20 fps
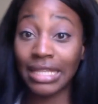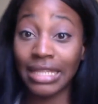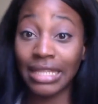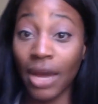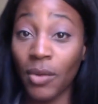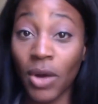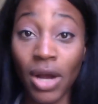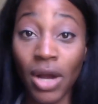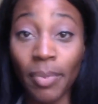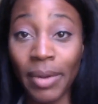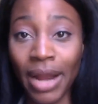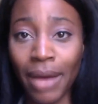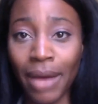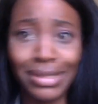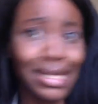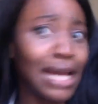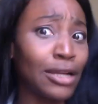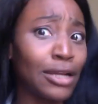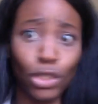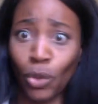day I woke up and I was
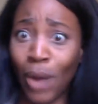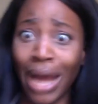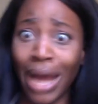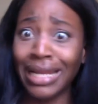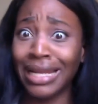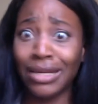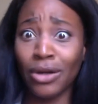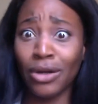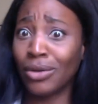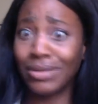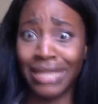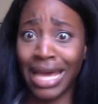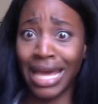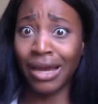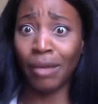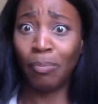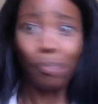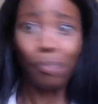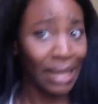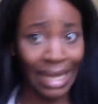like, do I need to go take
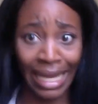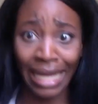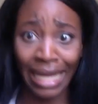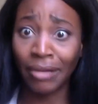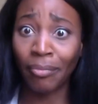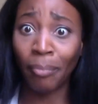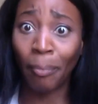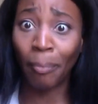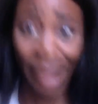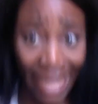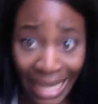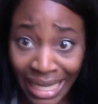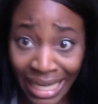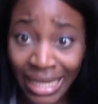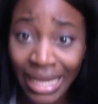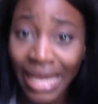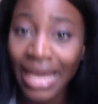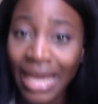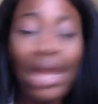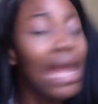a plan
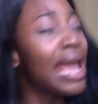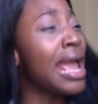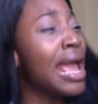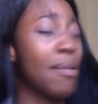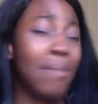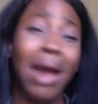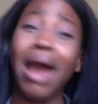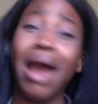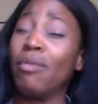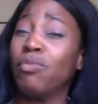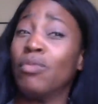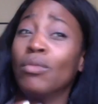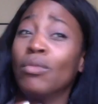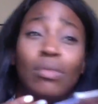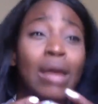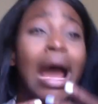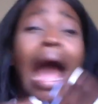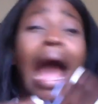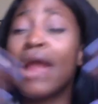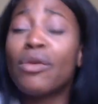B? Am I
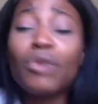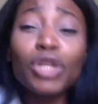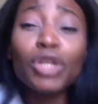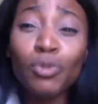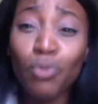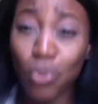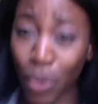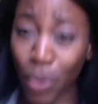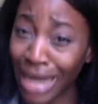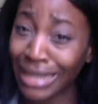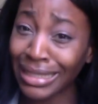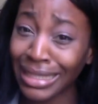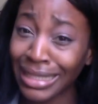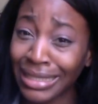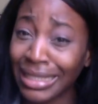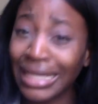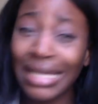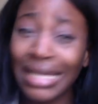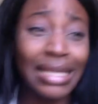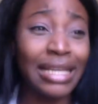Irish pregnant?
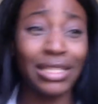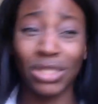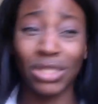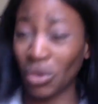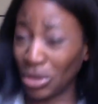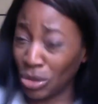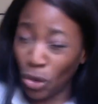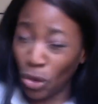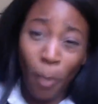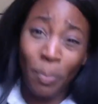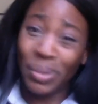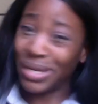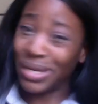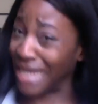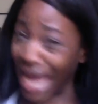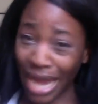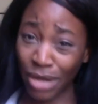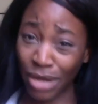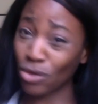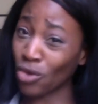Is there a little
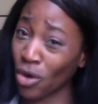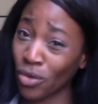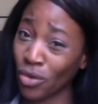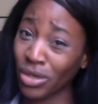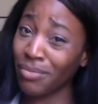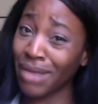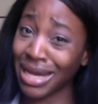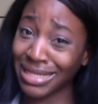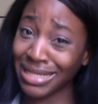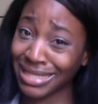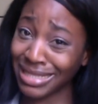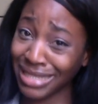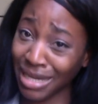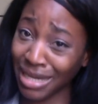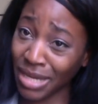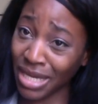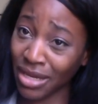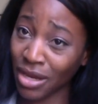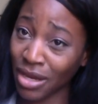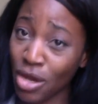potato growing in my
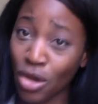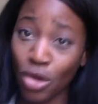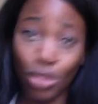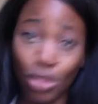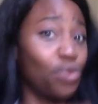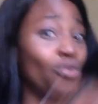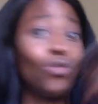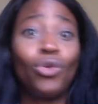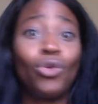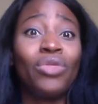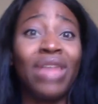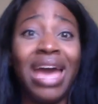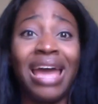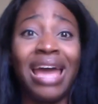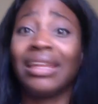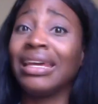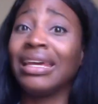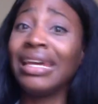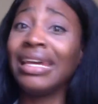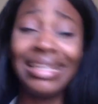stomach through
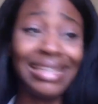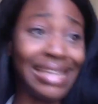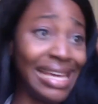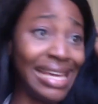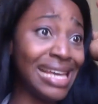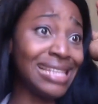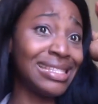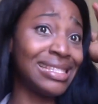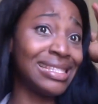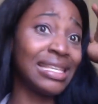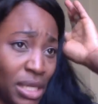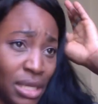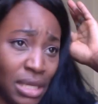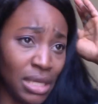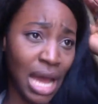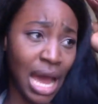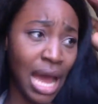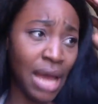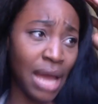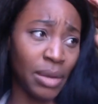that kiss?
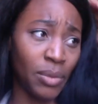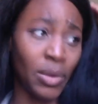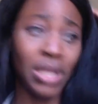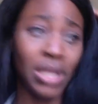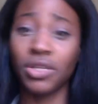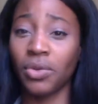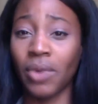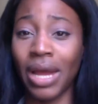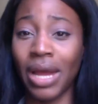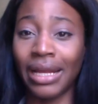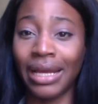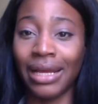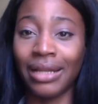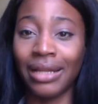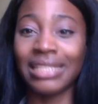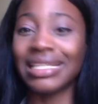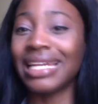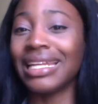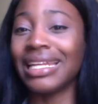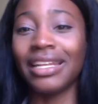I went to Rite Aid
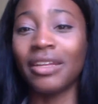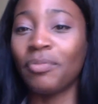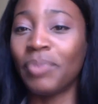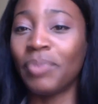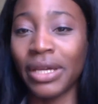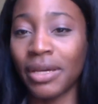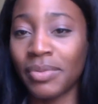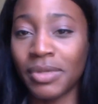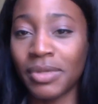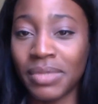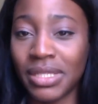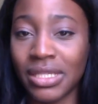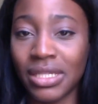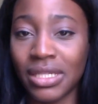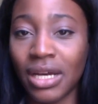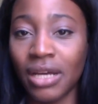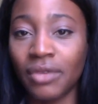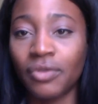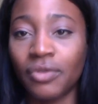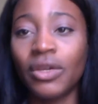because I needed to pick up some
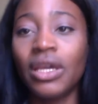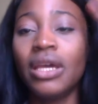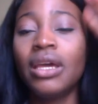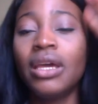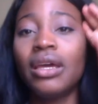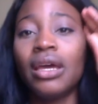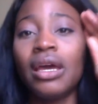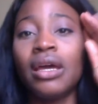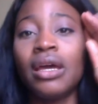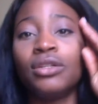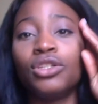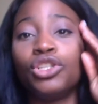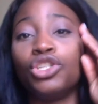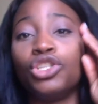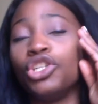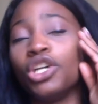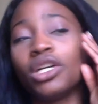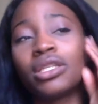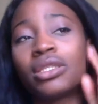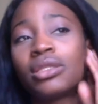stuff. And
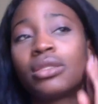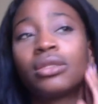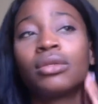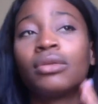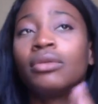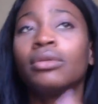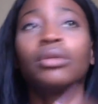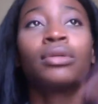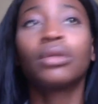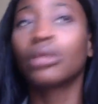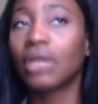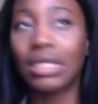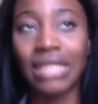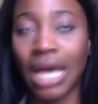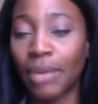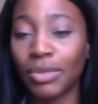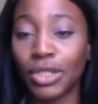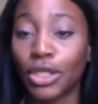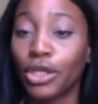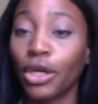just because
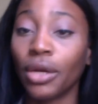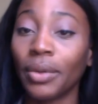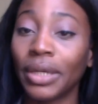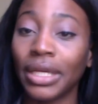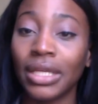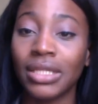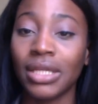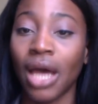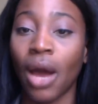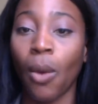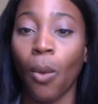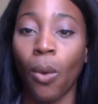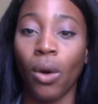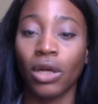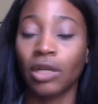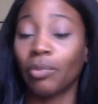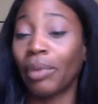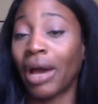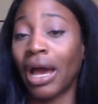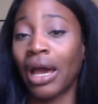I was curious, I
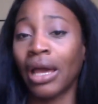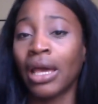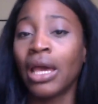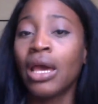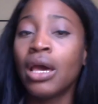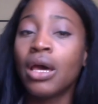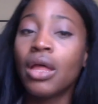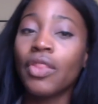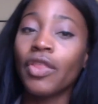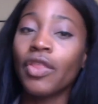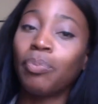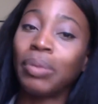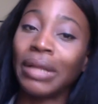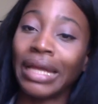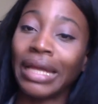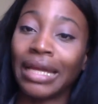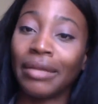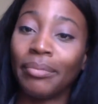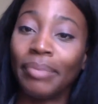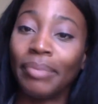walked by the
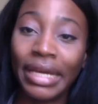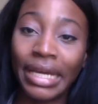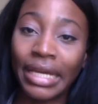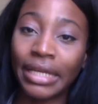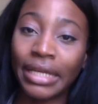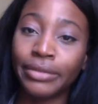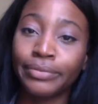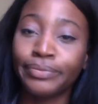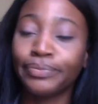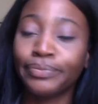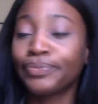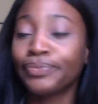plan B,